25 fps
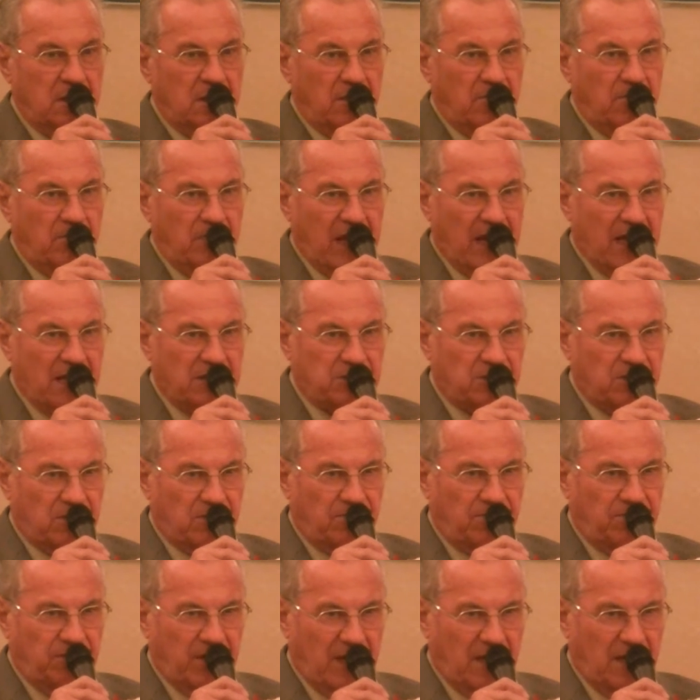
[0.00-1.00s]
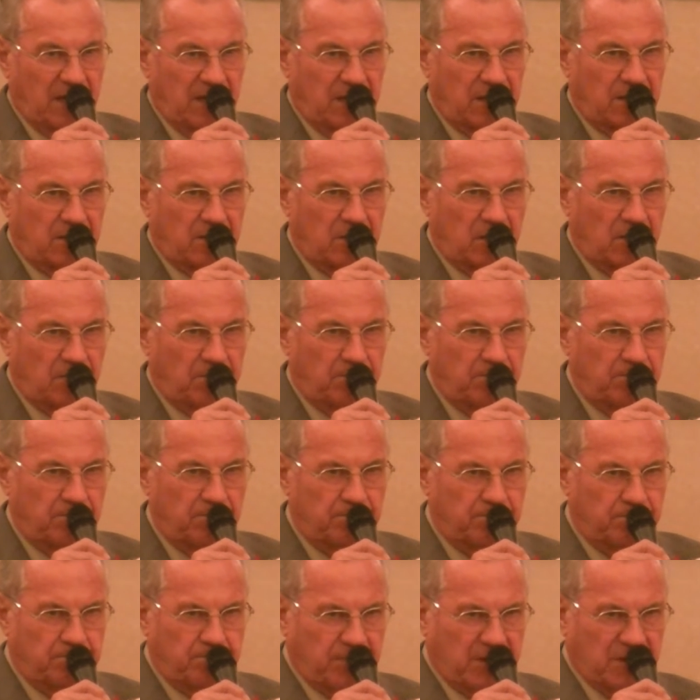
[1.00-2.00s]
Imagine feeling
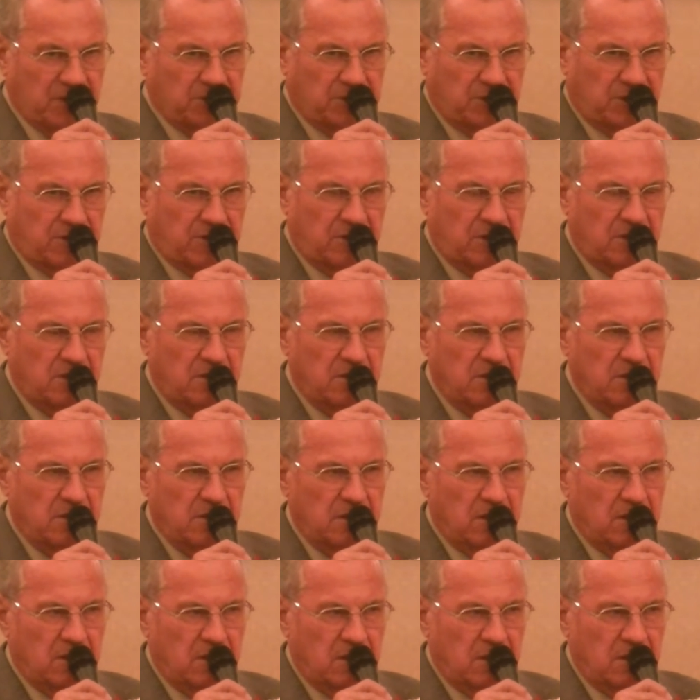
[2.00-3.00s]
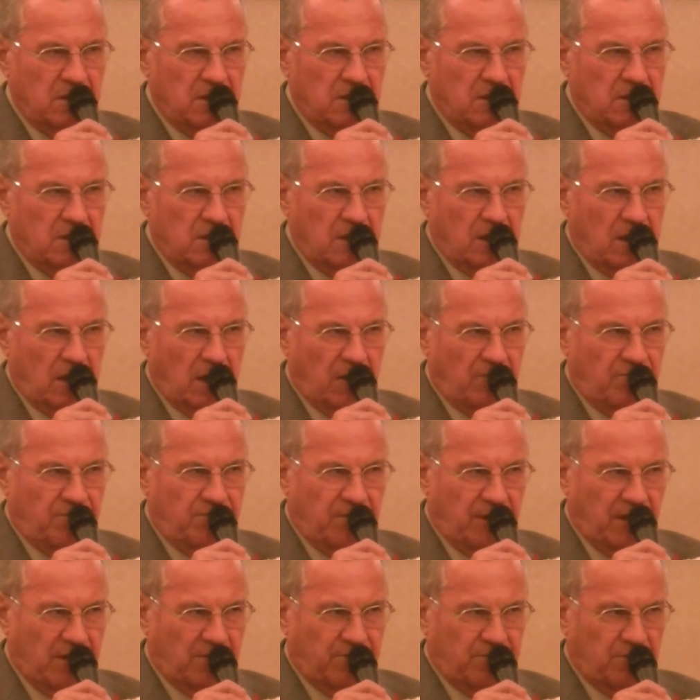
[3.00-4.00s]
pressured and
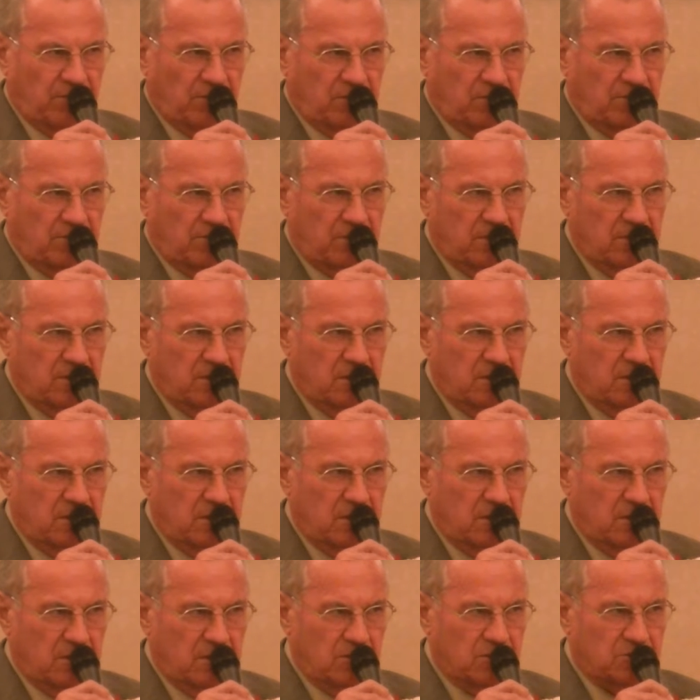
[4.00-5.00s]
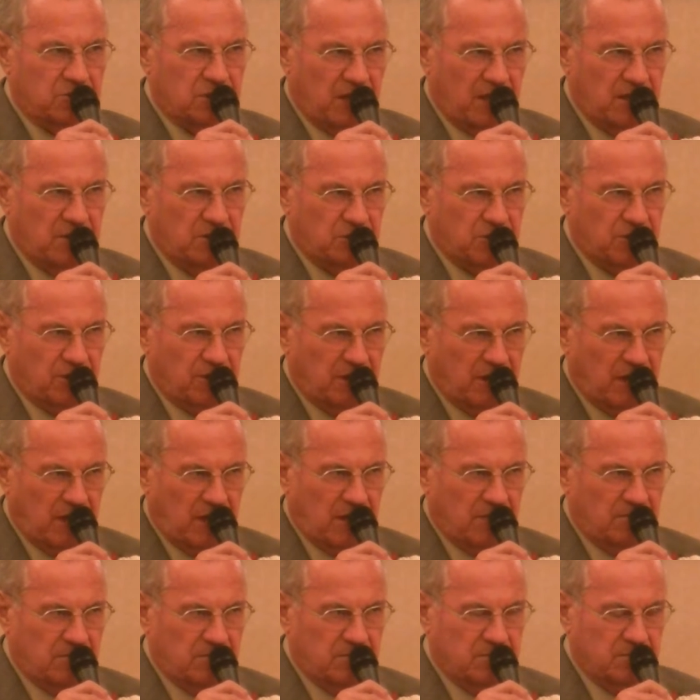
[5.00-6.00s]
fearful to change your
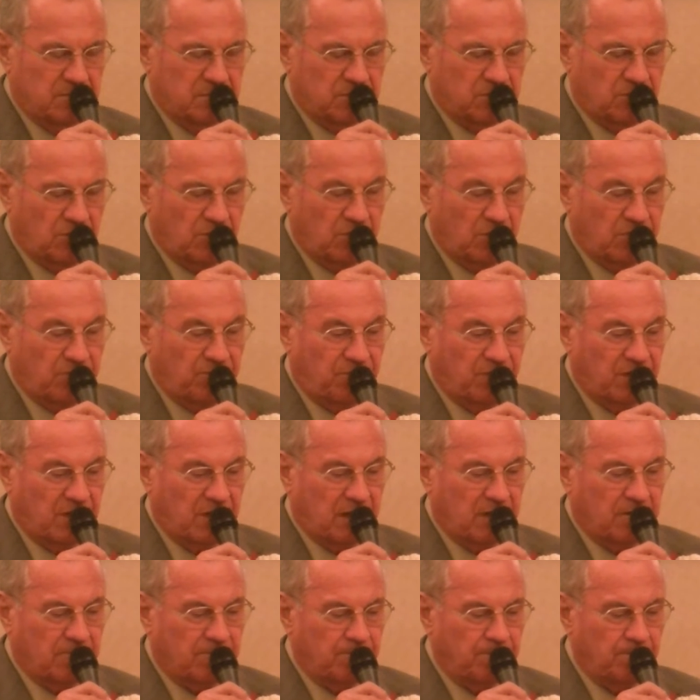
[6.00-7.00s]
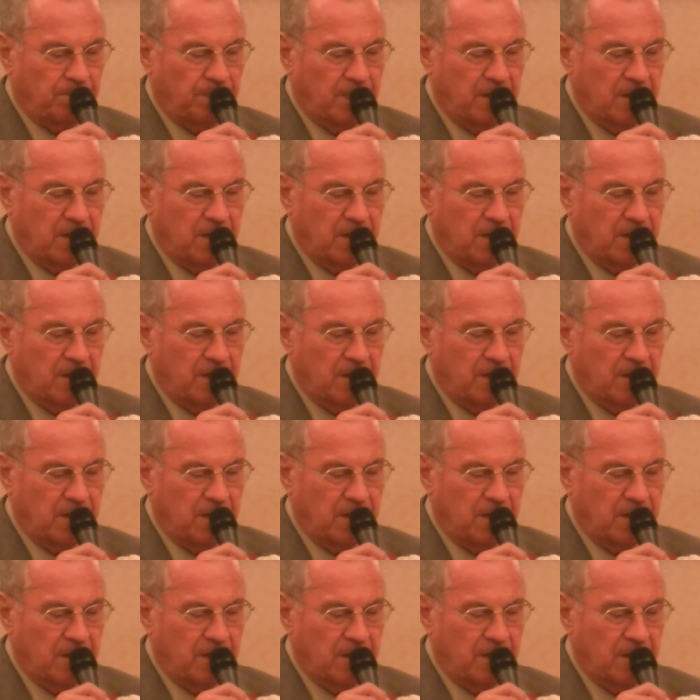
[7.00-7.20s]
name so you'd fit in.